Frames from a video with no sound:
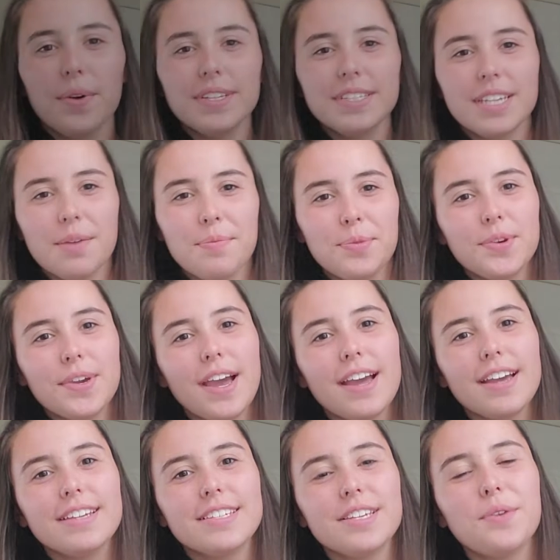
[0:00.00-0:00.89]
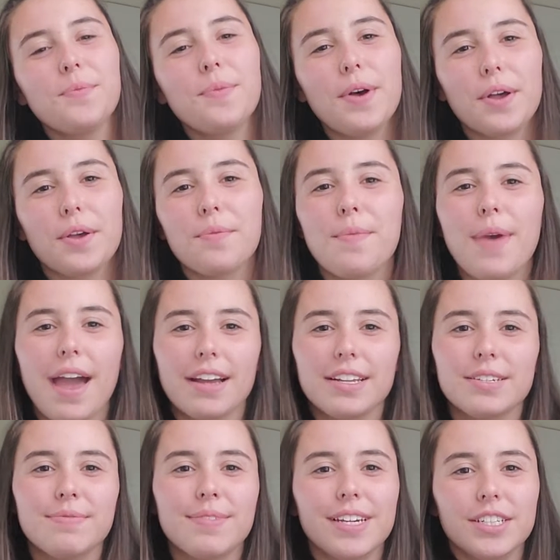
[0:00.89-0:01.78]
What's up, you guys, and welcome back
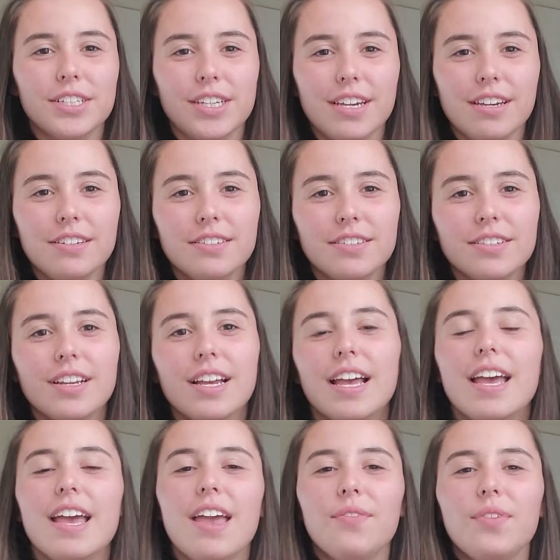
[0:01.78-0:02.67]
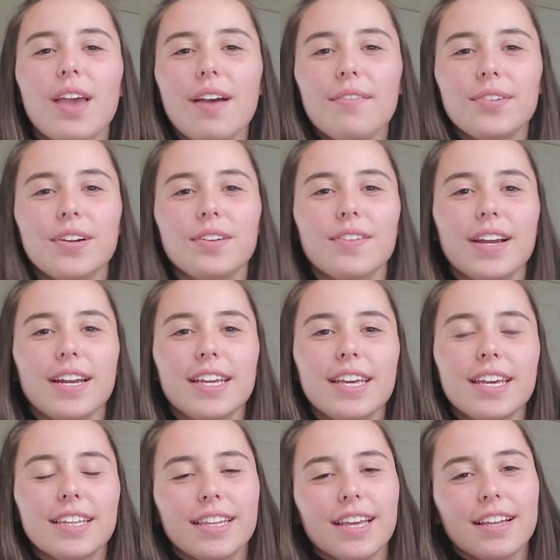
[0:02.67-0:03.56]
to my channel. If you haven't
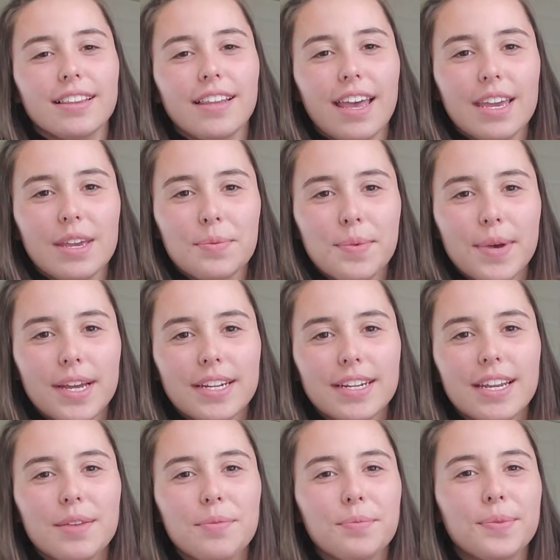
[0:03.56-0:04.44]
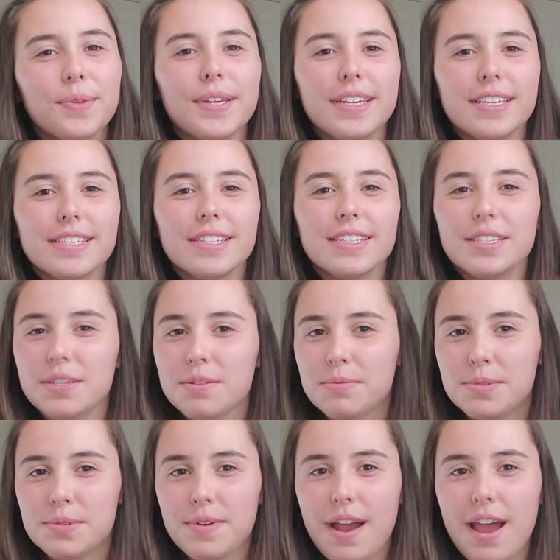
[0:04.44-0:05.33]
already, hit that like button and please
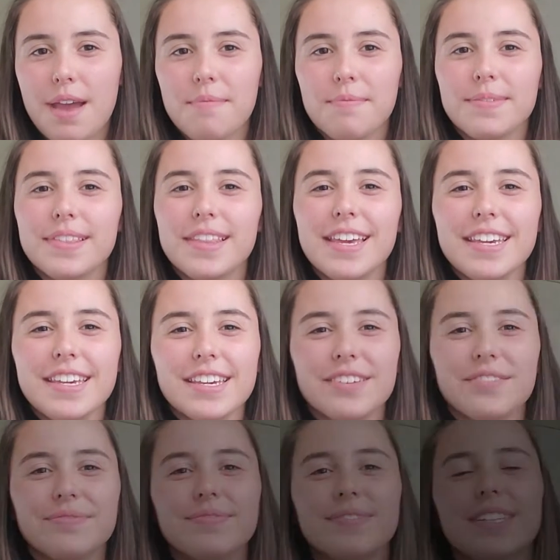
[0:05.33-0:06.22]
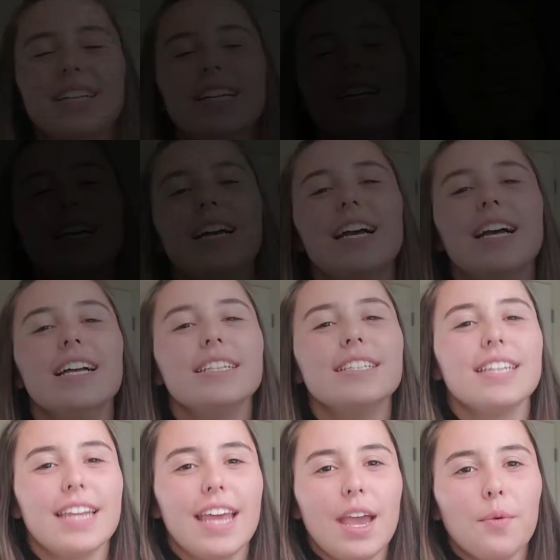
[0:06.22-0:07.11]
subscribe. Thank you.
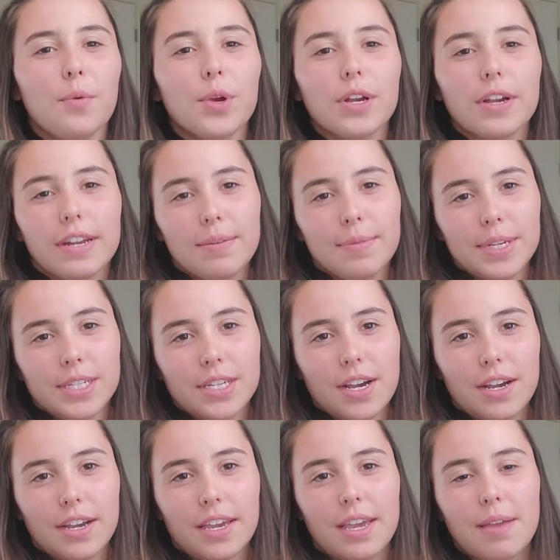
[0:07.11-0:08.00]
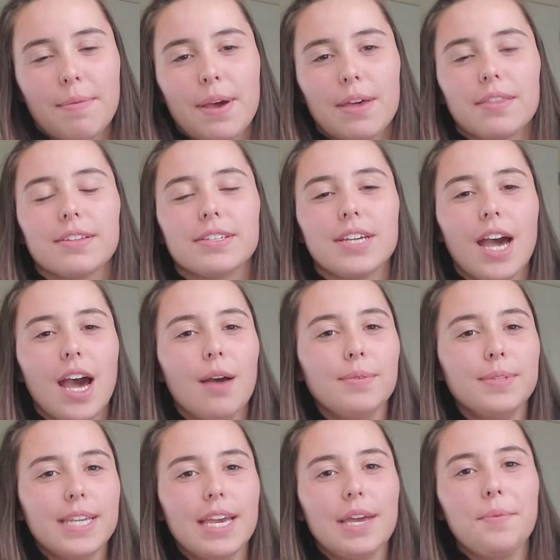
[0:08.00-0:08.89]
Today we're going to be talking about the
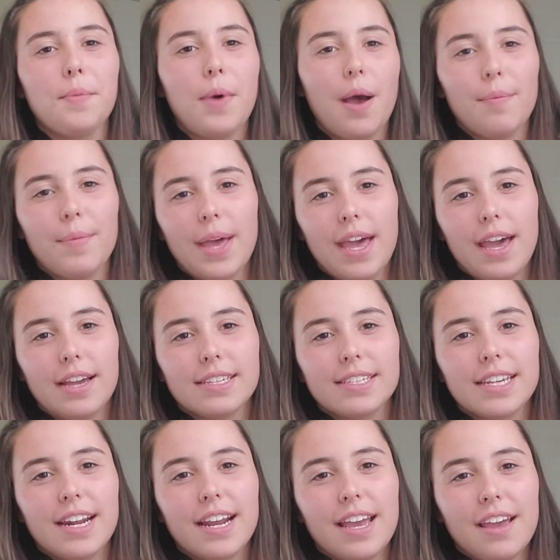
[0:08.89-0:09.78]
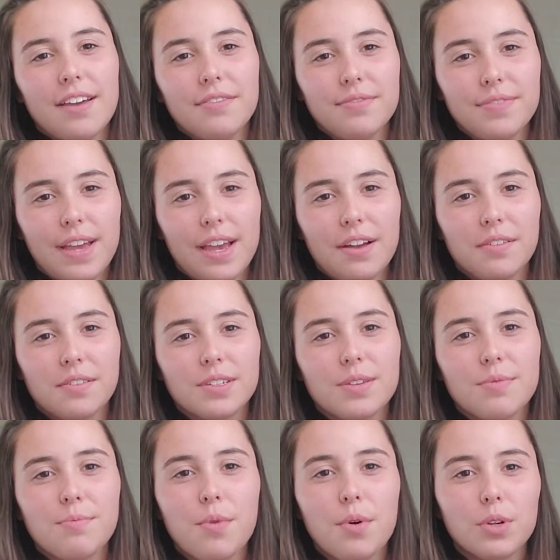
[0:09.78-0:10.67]
top 10 mom hacks that I have
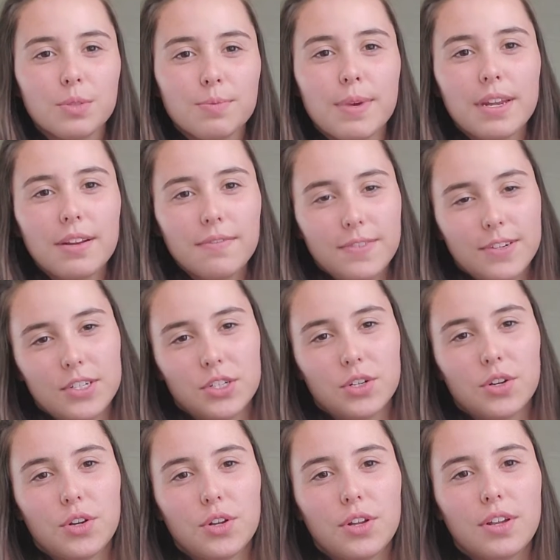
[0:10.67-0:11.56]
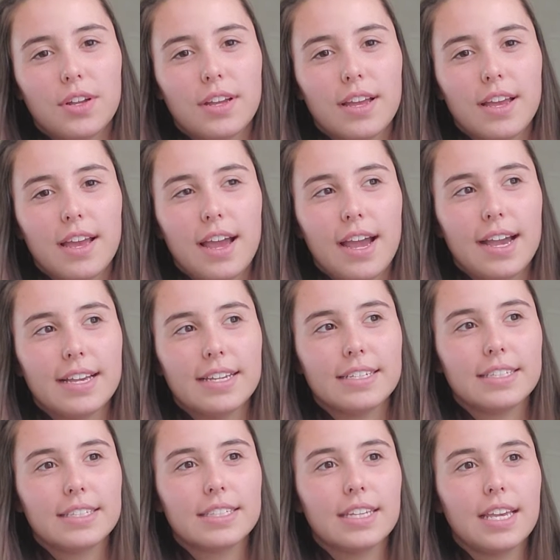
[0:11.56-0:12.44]
found most beneficial
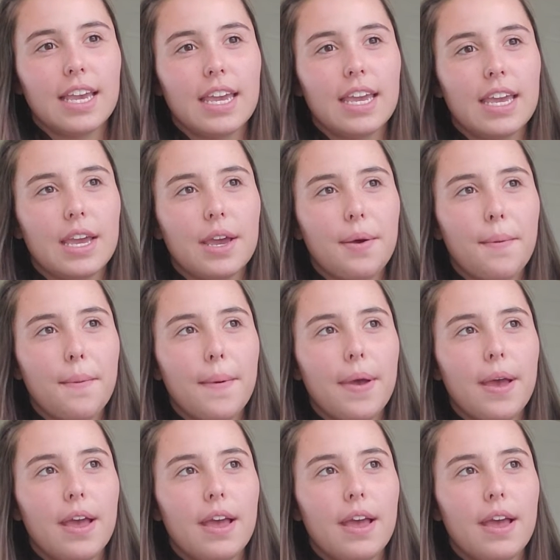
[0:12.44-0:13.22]
as a